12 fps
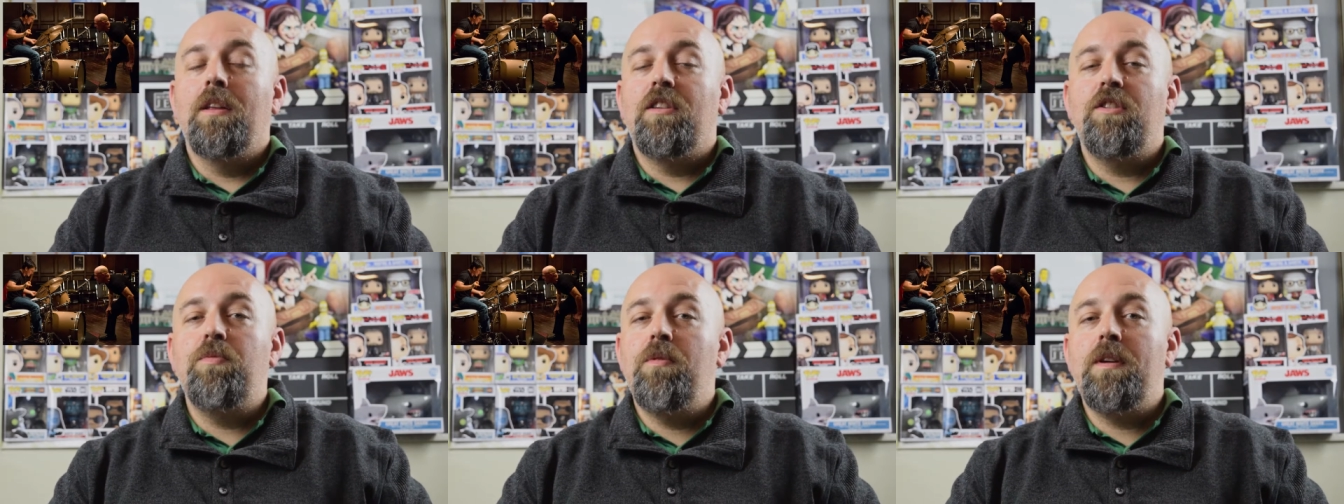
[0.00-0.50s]

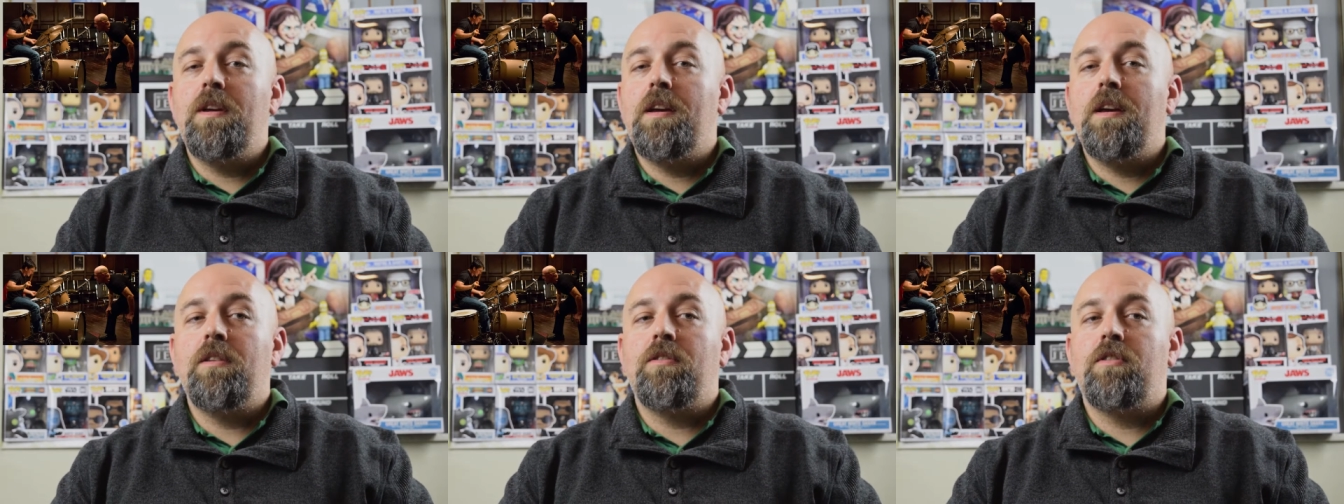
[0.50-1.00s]
This movie
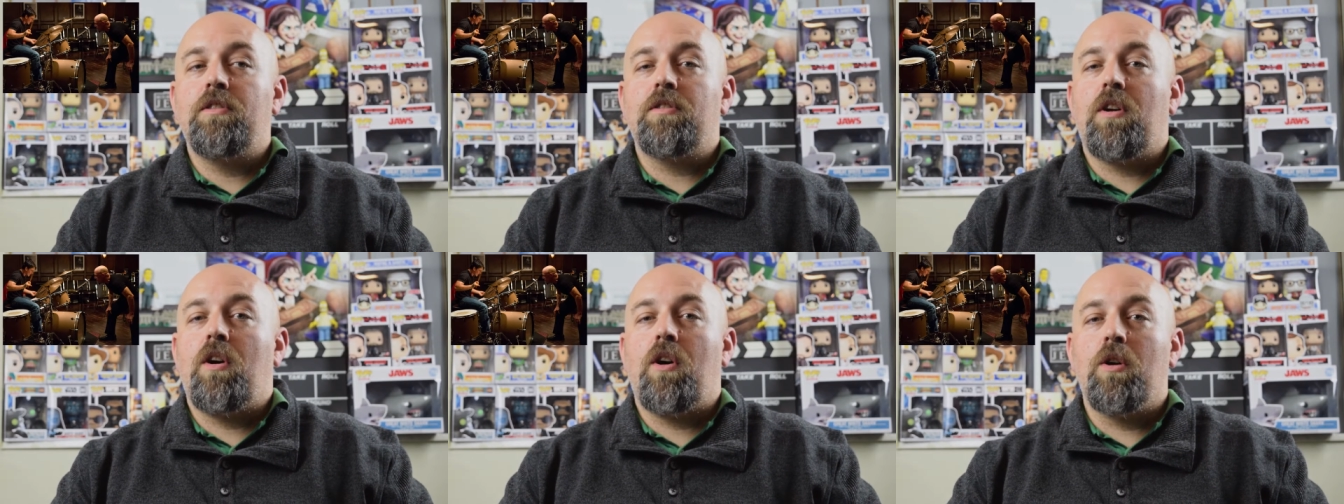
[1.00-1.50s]
is
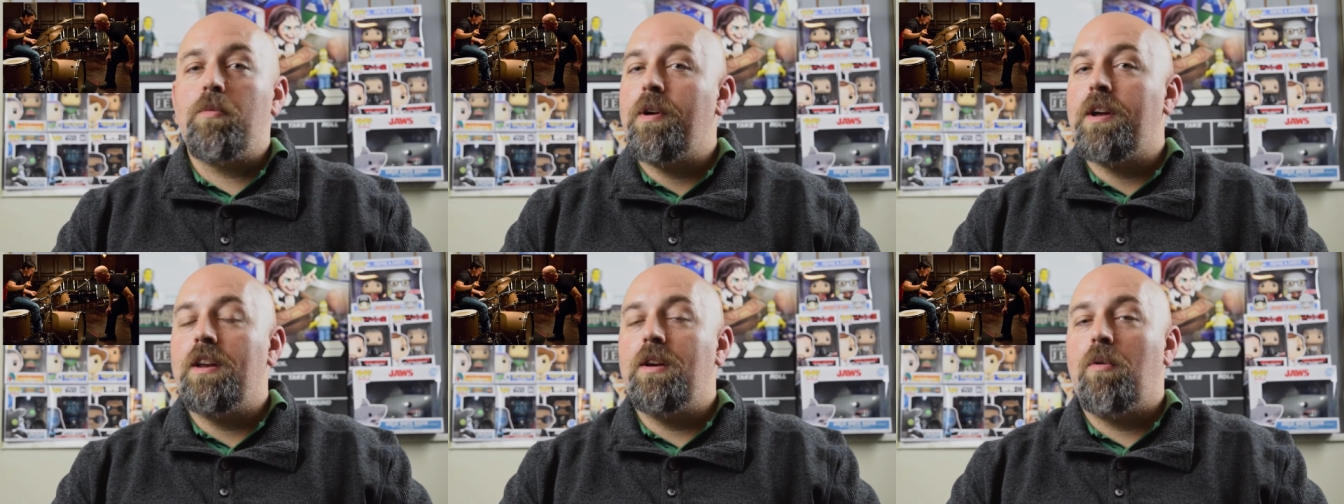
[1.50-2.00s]
just
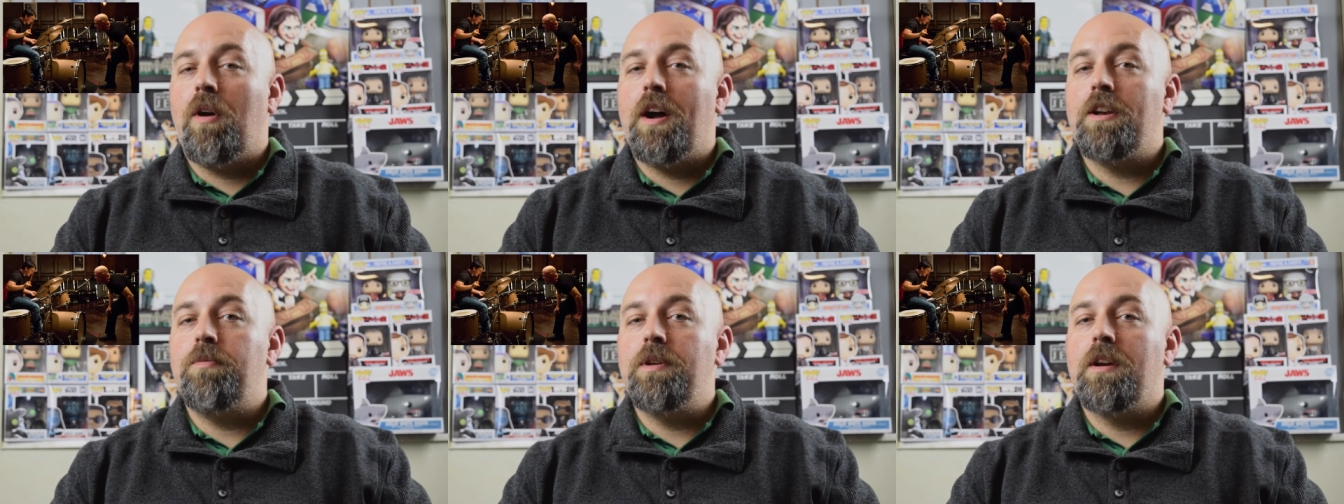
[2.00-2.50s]
heartbreaking to
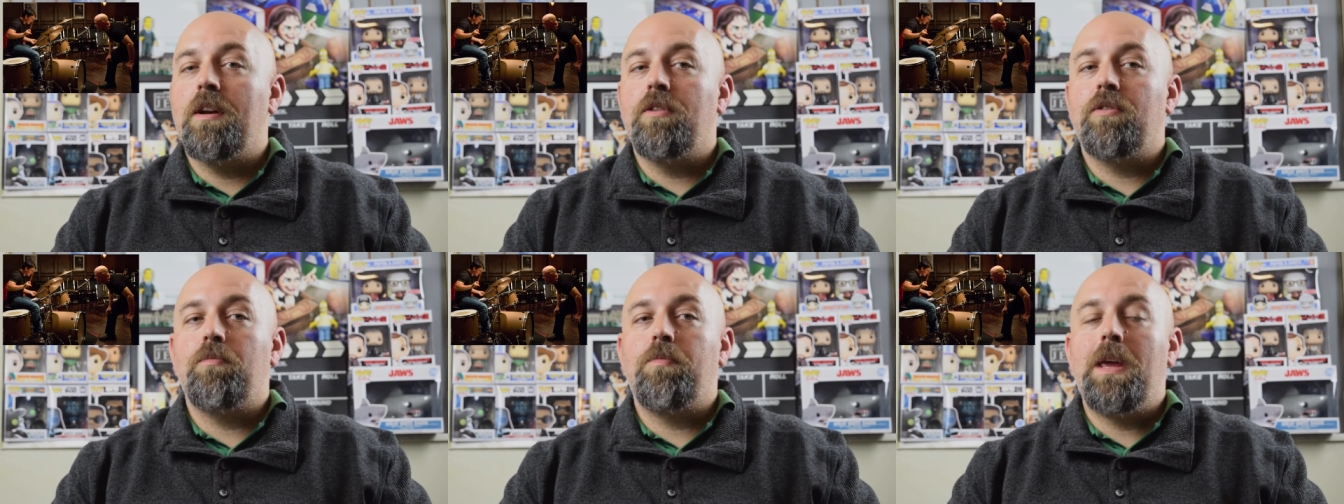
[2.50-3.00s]
watch,
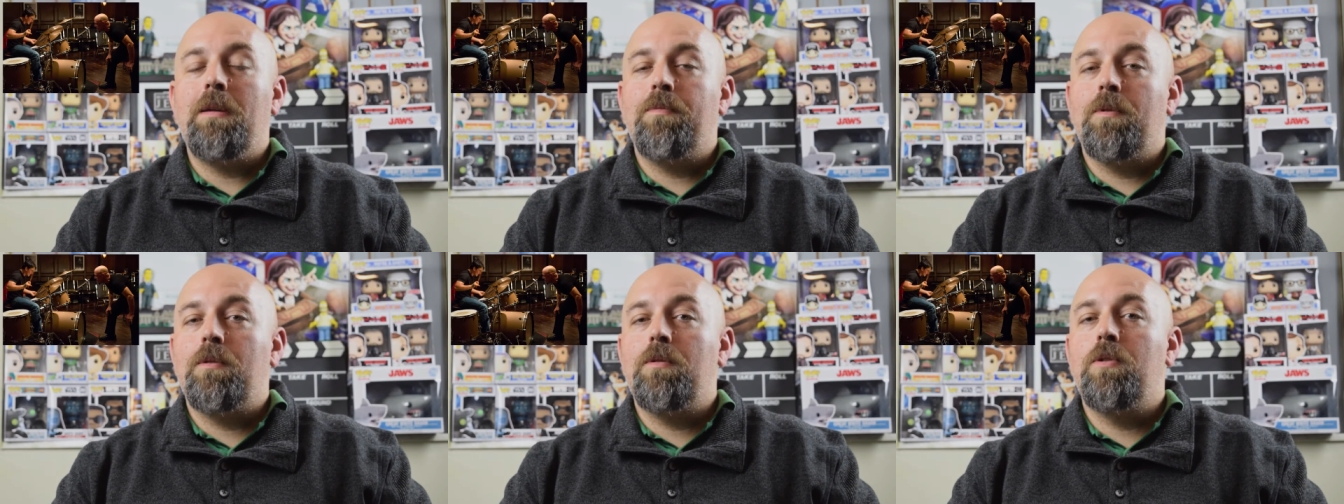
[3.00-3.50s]
because
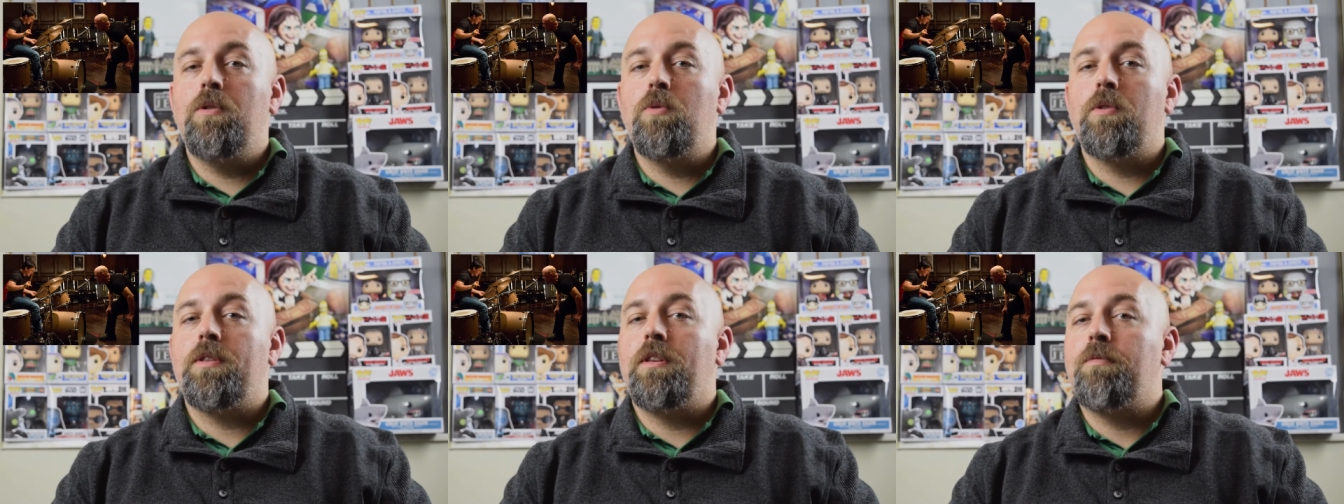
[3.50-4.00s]
people
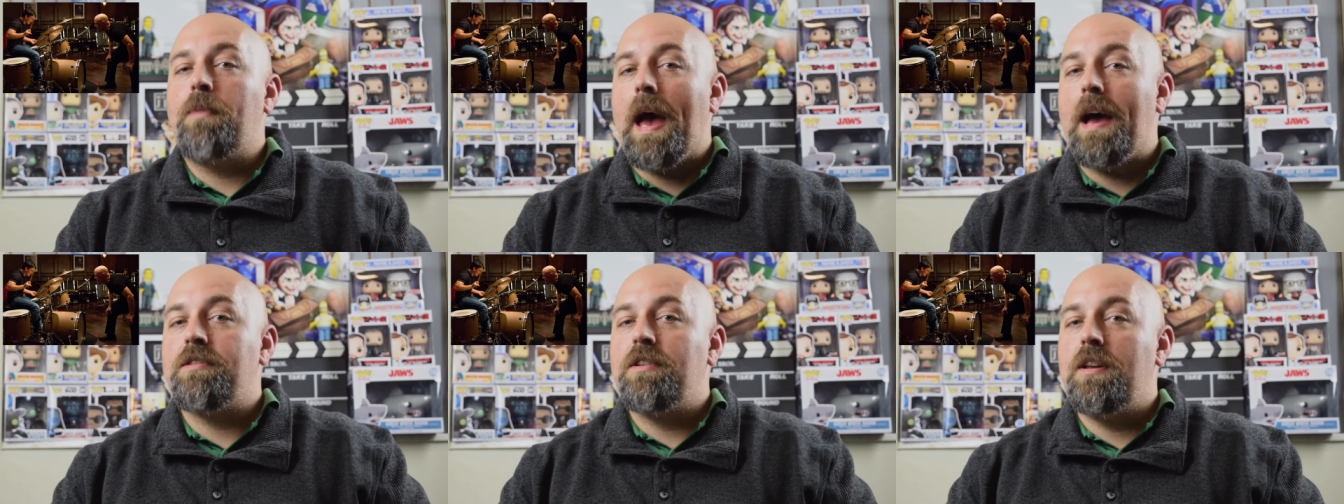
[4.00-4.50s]
who are this
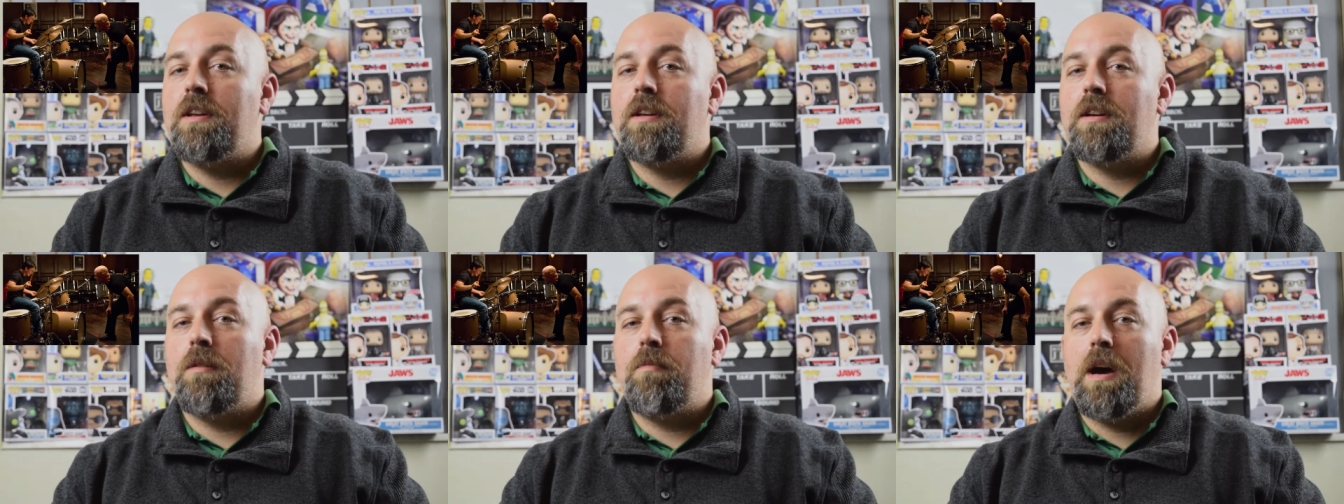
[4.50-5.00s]

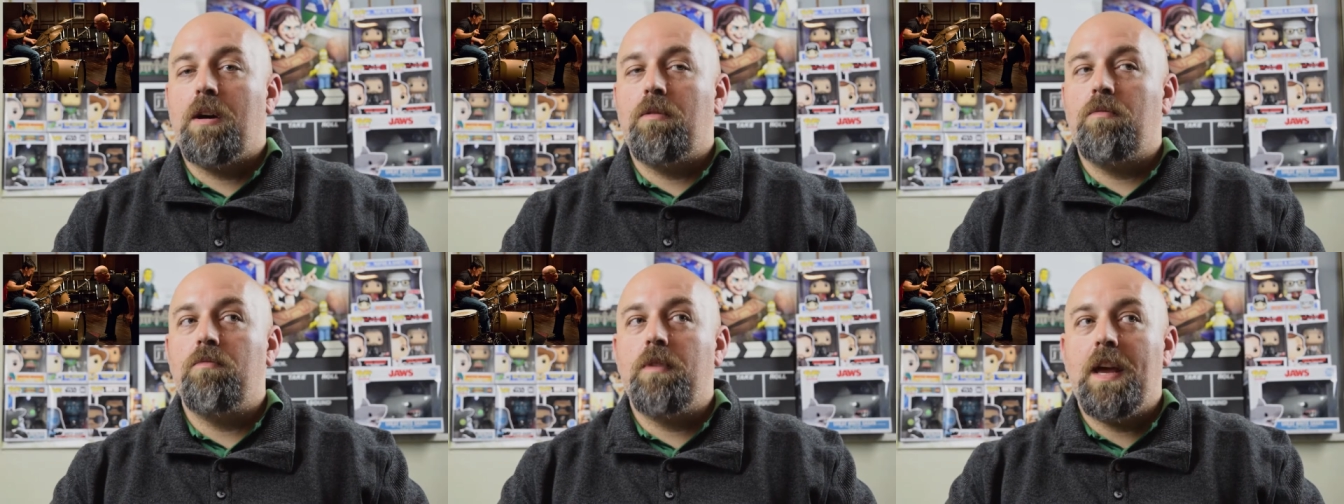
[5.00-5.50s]
passionate
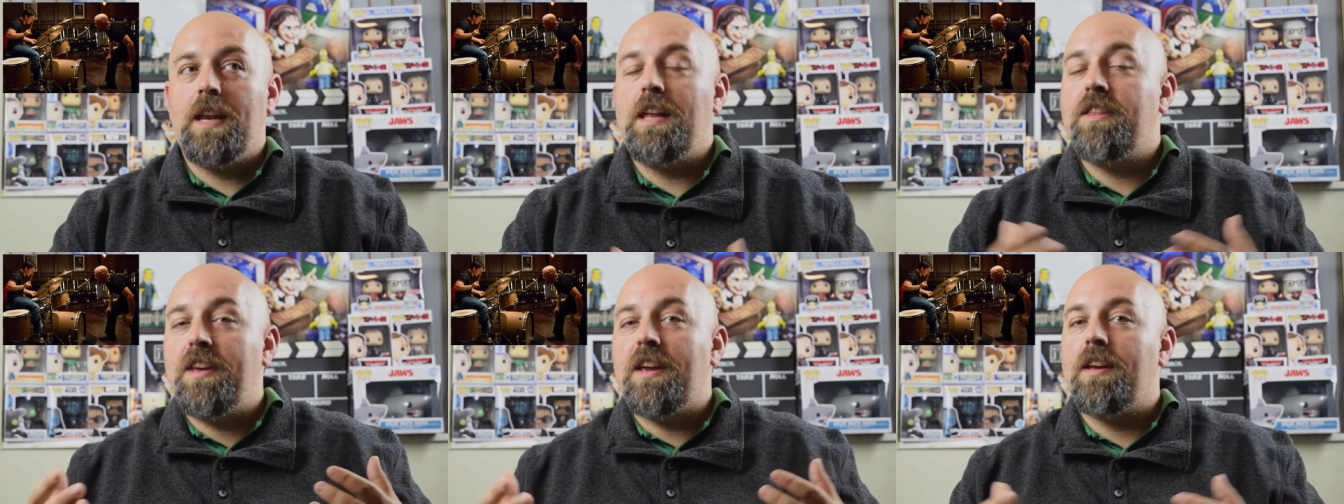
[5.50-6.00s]
about
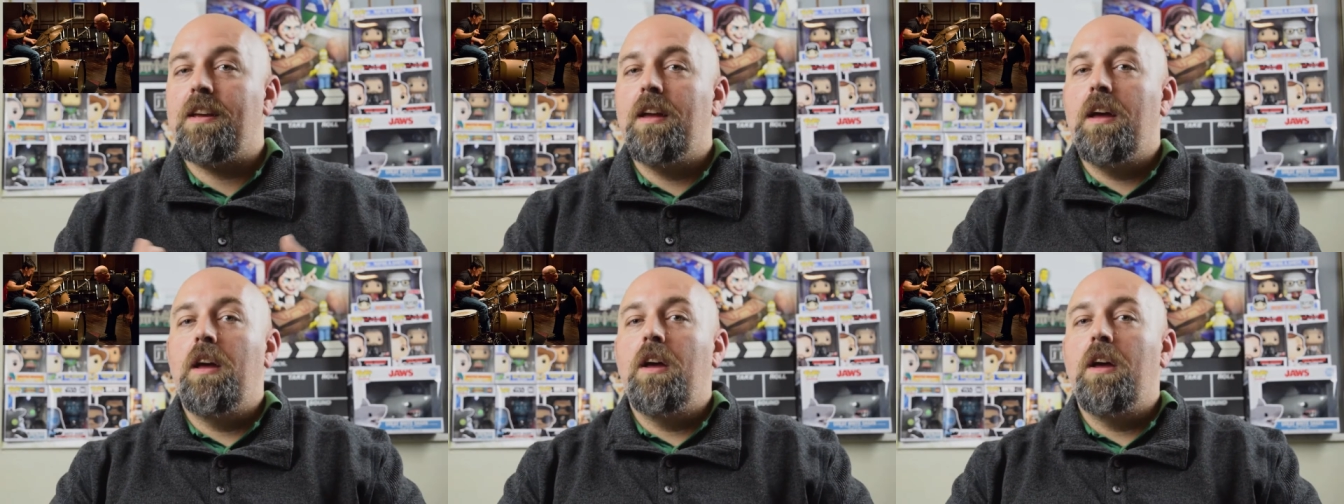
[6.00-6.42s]
anything